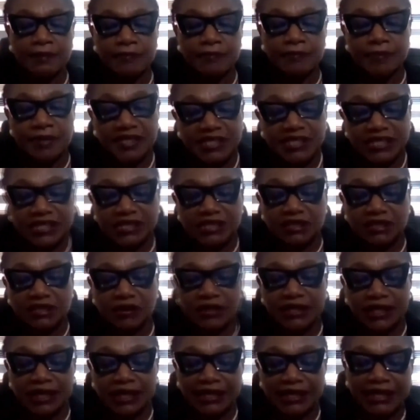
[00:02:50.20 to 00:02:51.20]
Mrs.
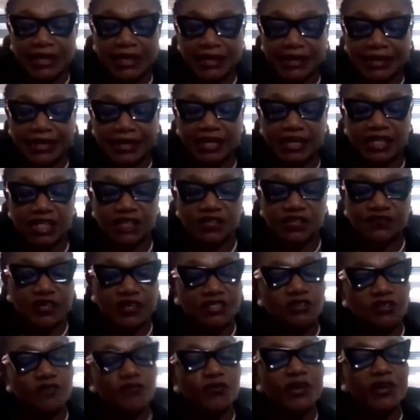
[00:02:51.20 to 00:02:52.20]
Cordelia Eke is
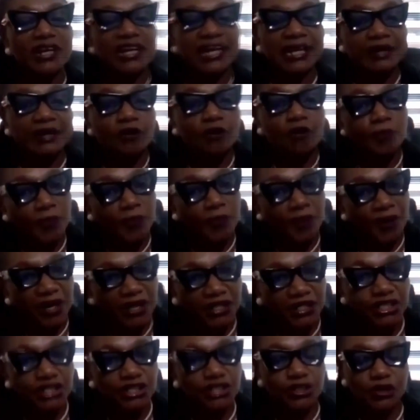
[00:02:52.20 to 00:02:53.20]
first of all a legal
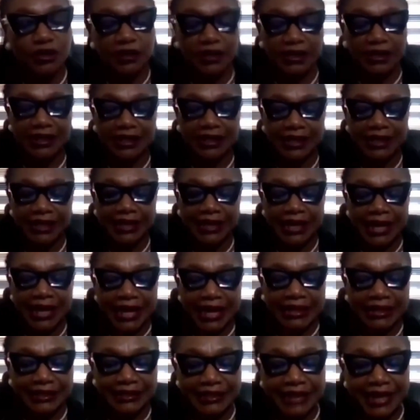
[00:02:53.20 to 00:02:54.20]
practitioner,
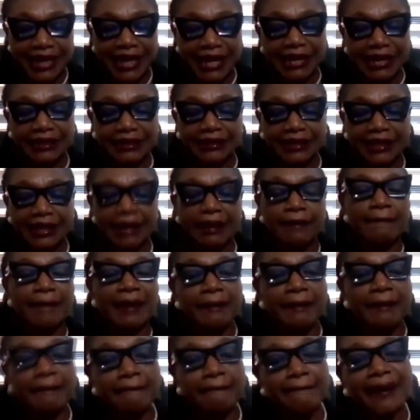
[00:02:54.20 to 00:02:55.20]
and then a
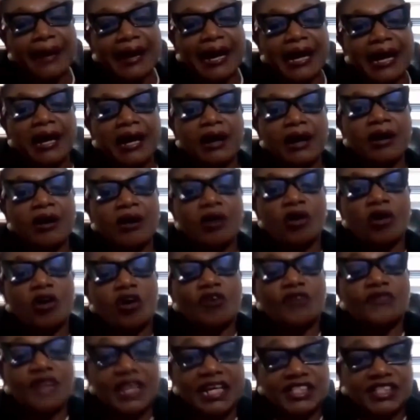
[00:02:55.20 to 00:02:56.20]
member of
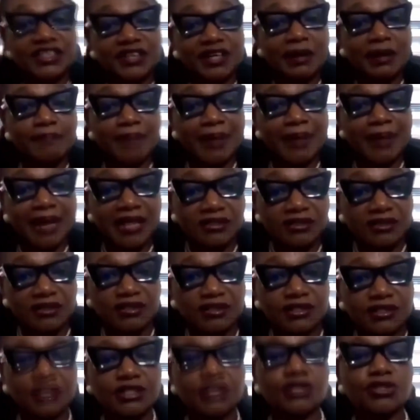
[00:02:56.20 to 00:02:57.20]
Nigerian Bar
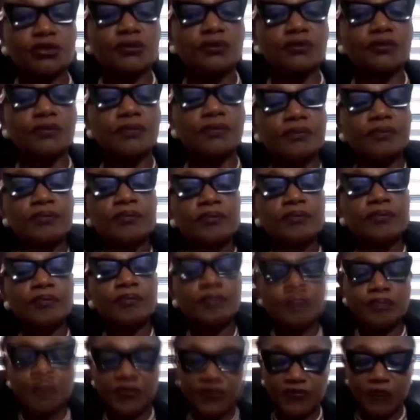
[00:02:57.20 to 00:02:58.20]
Association
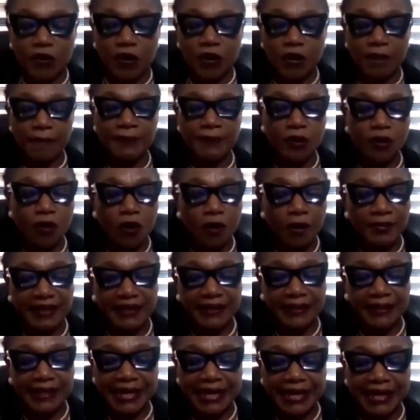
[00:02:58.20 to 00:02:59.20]
before
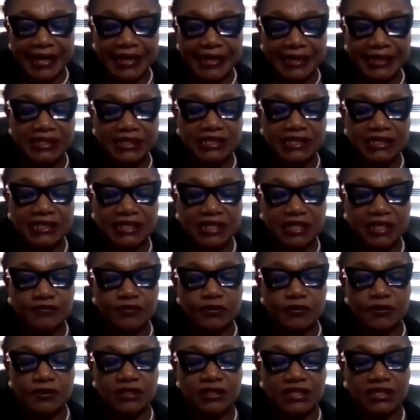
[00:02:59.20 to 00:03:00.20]
becoming a
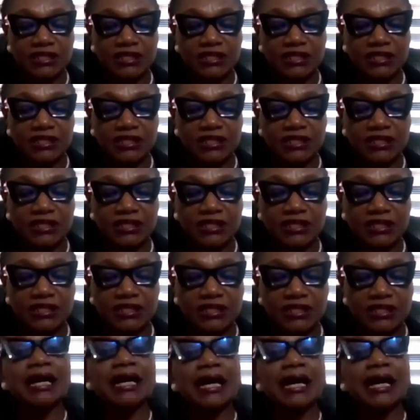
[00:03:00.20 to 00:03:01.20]
civil servant.
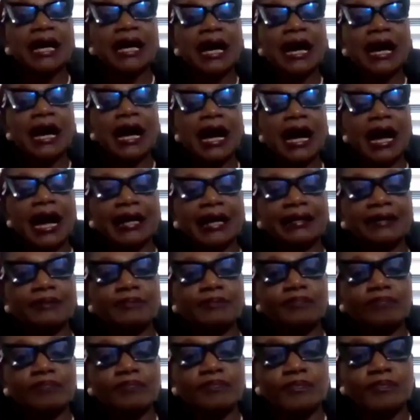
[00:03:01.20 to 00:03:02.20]
And
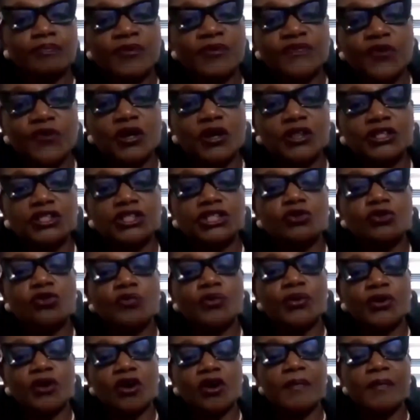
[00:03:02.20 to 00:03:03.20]
before she could
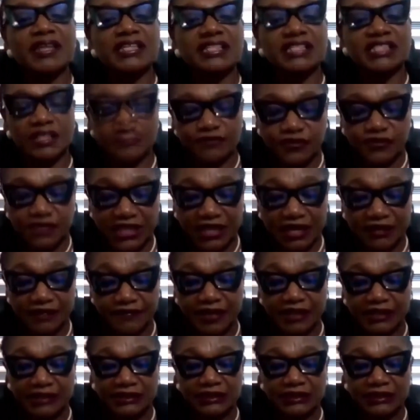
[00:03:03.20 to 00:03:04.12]
become a civil servant,